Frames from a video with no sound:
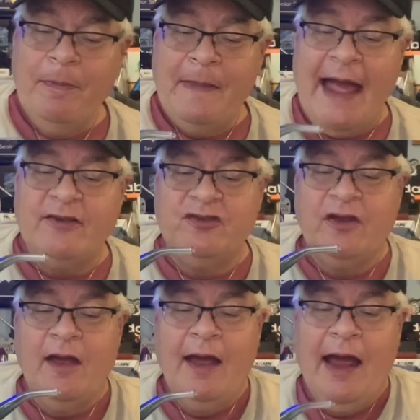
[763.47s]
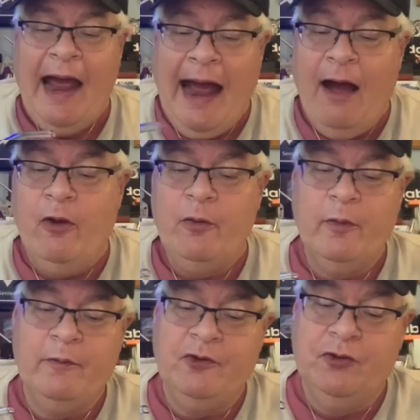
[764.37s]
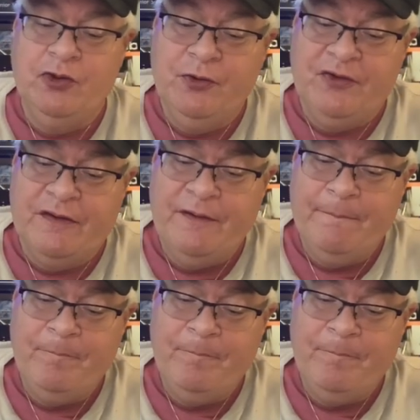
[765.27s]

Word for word: That's how you use it.